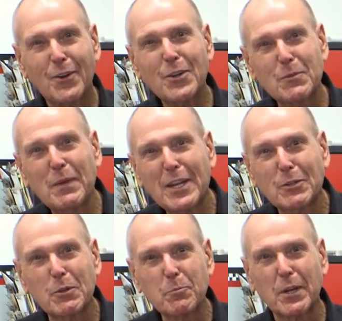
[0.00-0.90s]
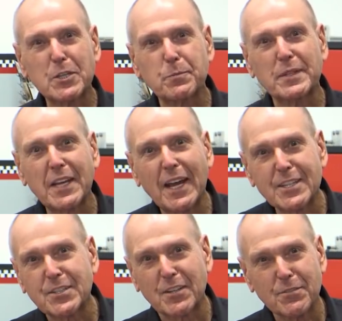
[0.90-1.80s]
already make a replacement
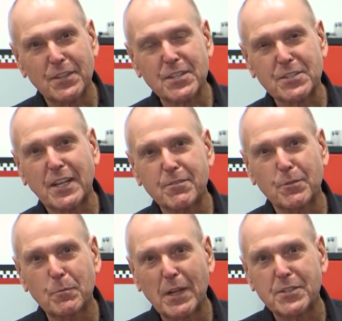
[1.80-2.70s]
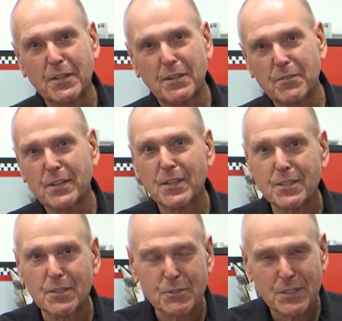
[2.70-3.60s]
casting for this thing for military
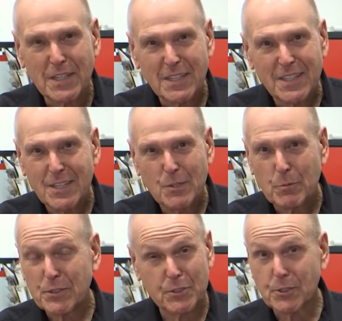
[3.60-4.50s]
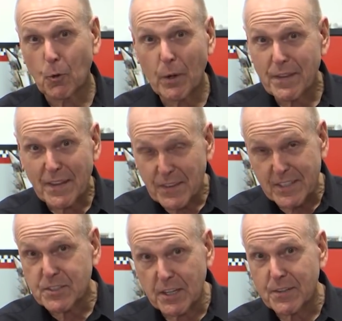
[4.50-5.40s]
vehicles, but there's no way that
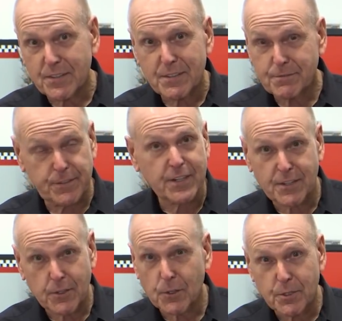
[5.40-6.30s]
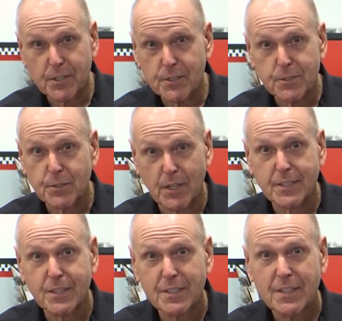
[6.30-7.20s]
thing's going to fit under the hood of your truck.